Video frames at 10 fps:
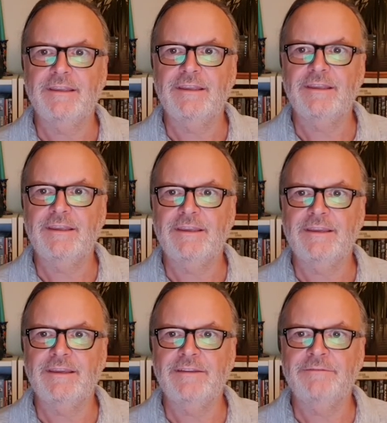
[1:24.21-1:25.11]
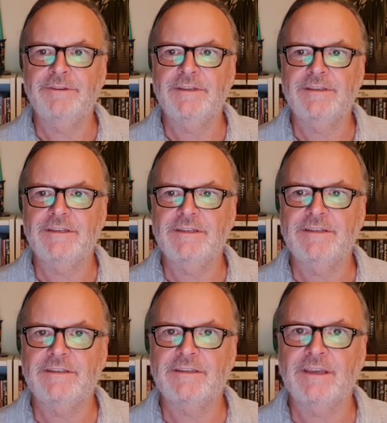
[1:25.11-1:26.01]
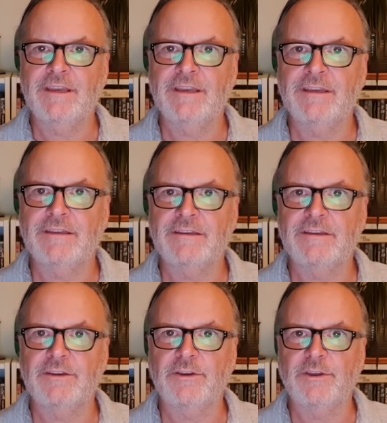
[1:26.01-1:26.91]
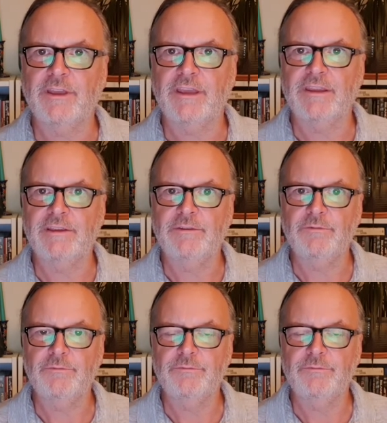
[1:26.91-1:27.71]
He invented a